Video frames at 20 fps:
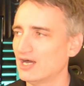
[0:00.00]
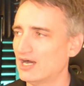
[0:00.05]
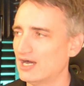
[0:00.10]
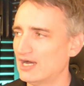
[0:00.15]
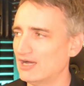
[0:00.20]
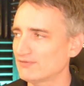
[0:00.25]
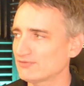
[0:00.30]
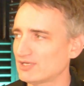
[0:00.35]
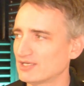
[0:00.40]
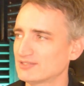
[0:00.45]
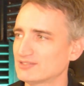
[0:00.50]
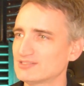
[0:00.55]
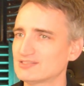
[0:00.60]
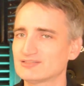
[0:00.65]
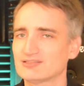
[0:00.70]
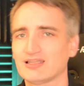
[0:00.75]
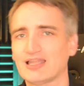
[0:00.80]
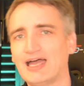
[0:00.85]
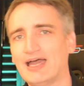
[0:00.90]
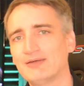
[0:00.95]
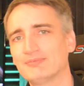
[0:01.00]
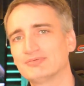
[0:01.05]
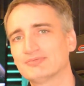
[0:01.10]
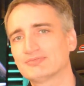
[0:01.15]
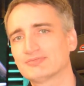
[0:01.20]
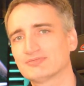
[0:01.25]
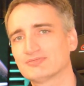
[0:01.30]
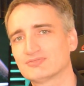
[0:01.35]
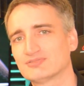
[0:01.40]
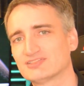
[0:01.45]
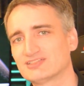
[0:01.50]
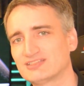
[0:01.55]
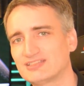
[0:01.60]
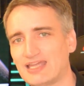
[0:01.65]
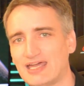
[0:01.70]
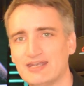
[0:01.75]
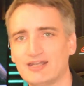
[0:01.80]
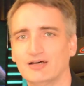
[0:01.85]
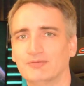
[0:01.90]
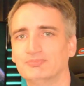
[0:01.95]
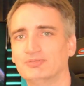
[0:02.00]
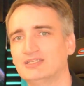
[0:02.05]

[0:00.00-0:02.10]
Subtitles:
I've got this lab set up